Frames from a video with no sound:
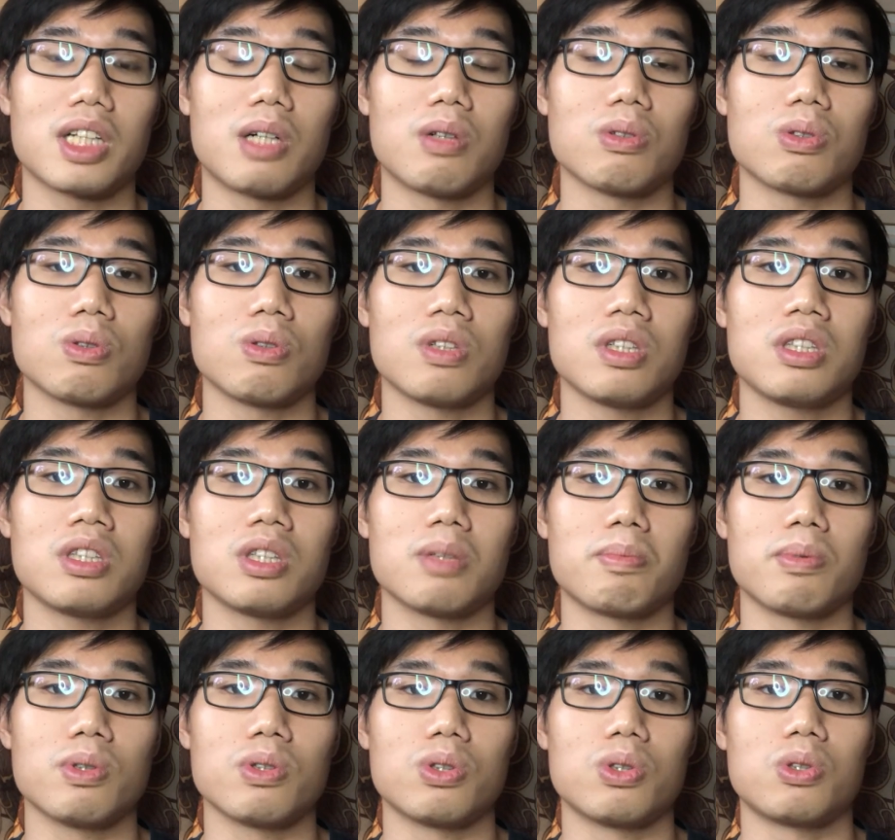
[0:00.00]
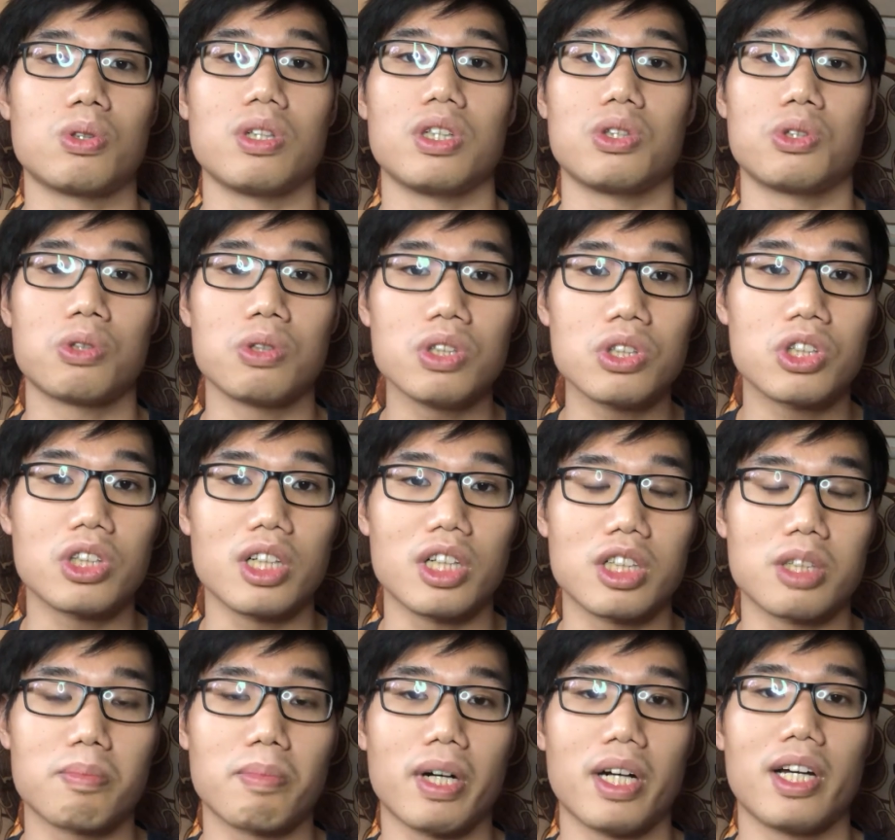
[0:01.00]
I was only supposed to trade 3
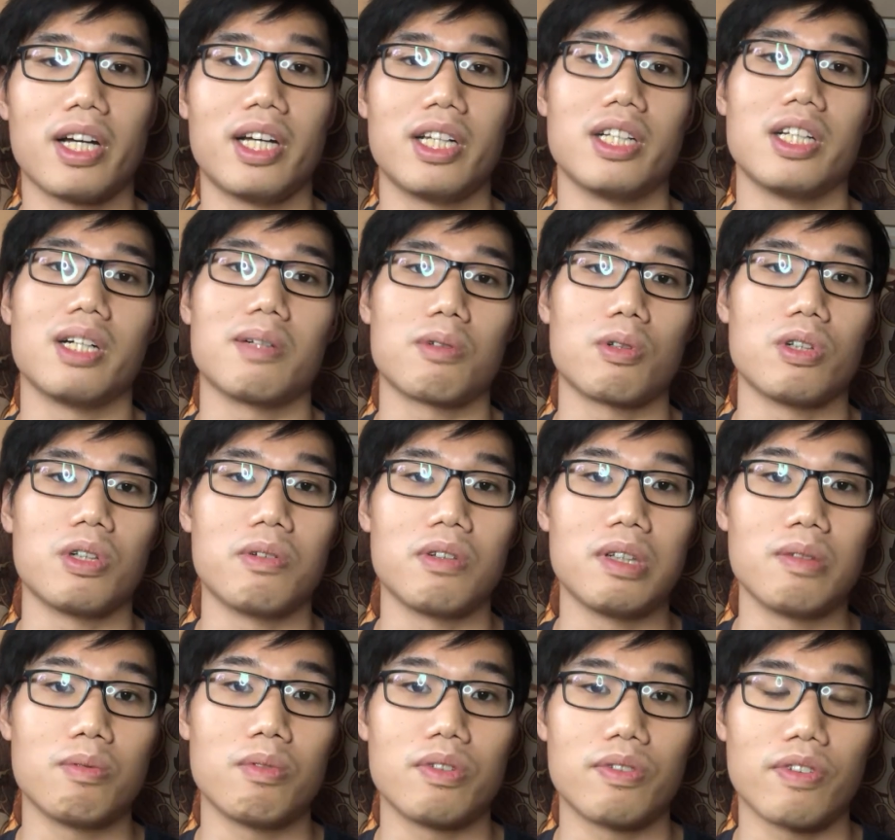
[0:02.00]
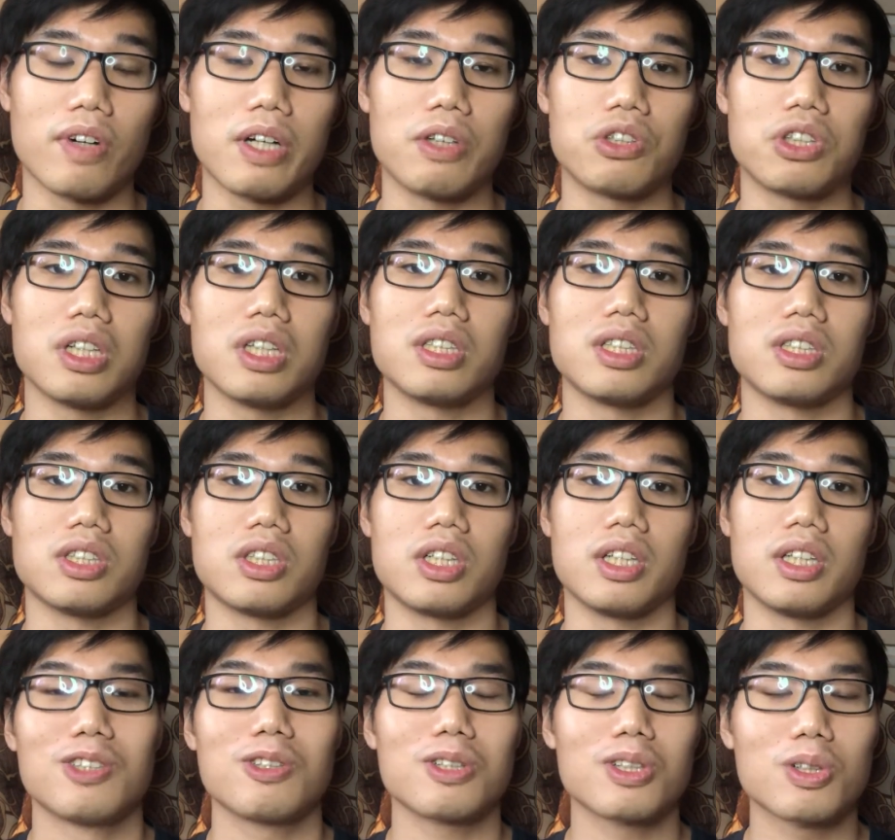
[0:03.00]
shares, but I ended up going in with 5 shares
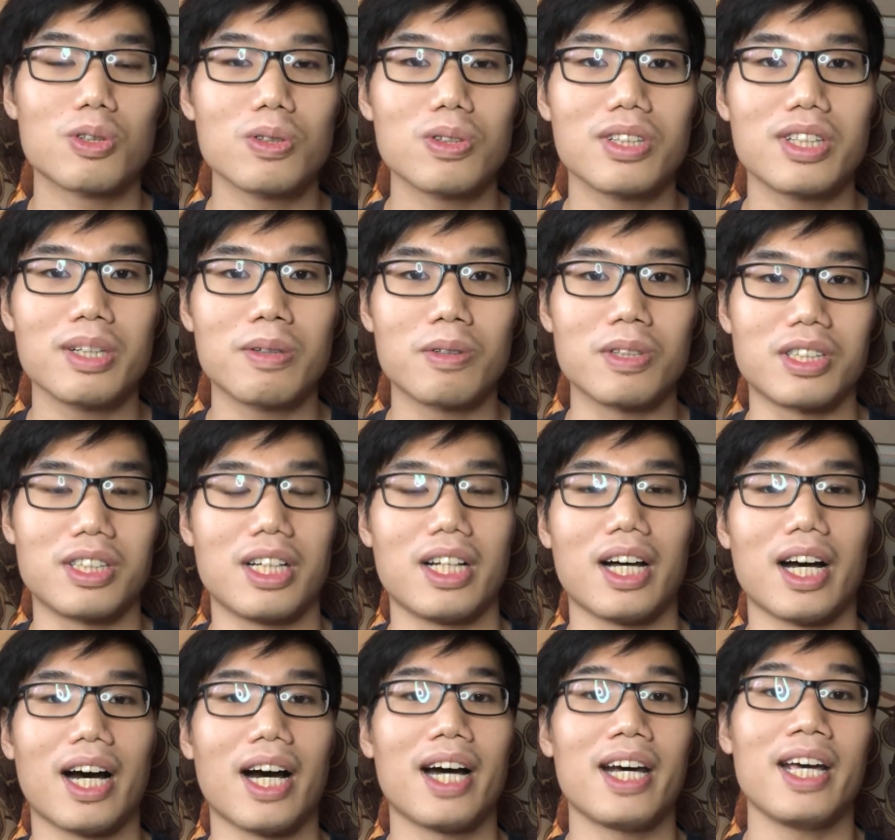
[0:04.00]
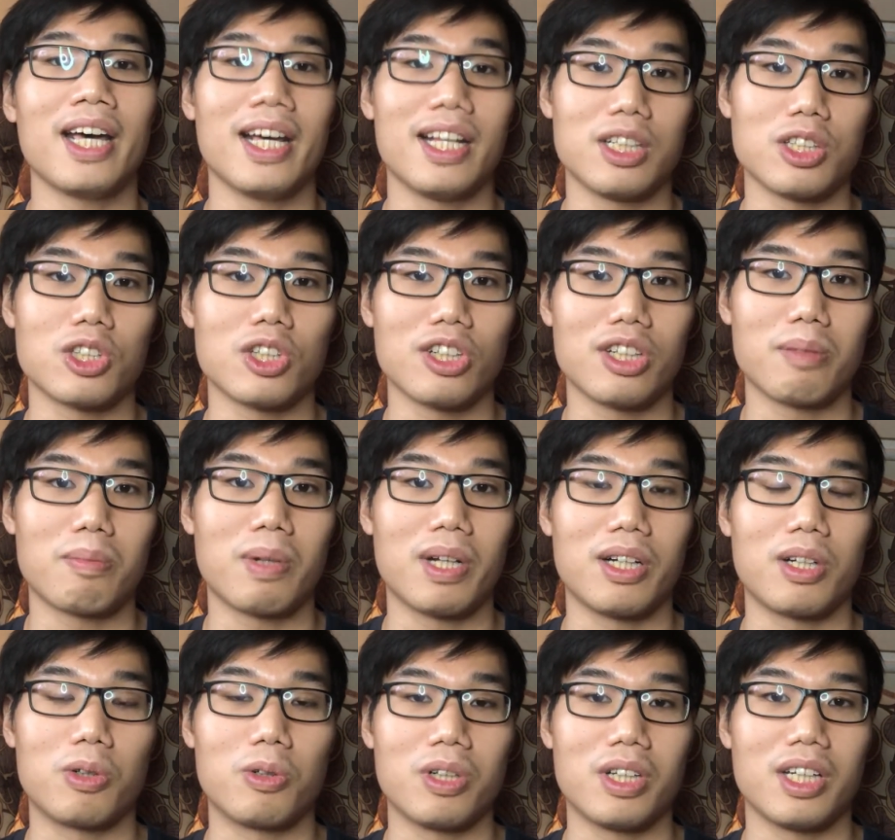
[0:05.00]
instead. So the good thing was that I had a solid
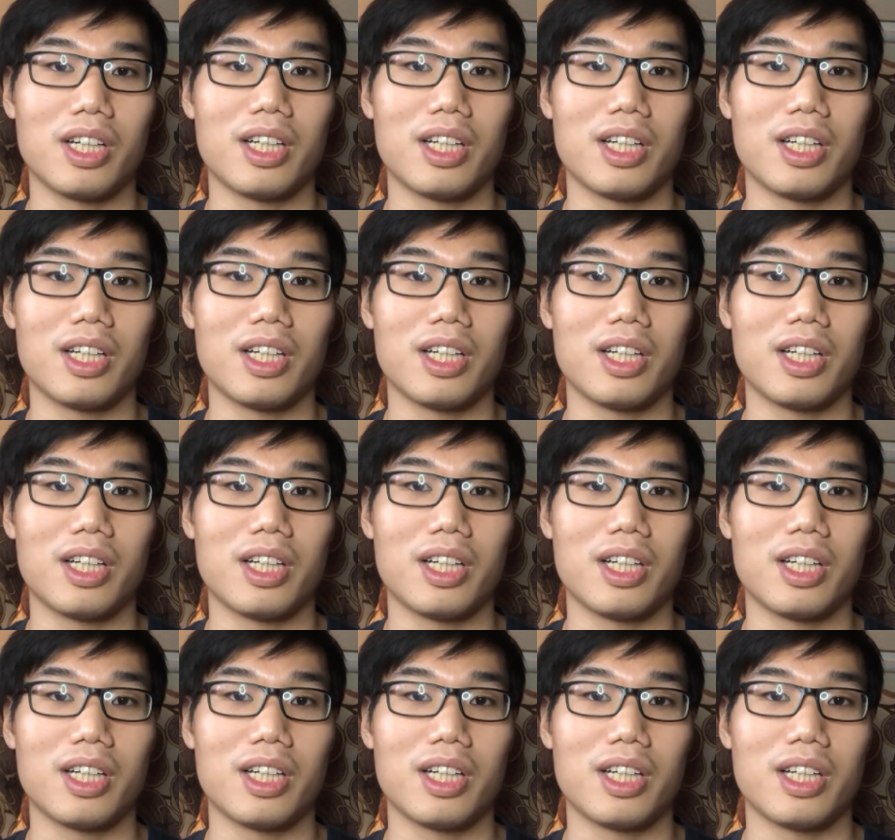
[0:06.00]
plan going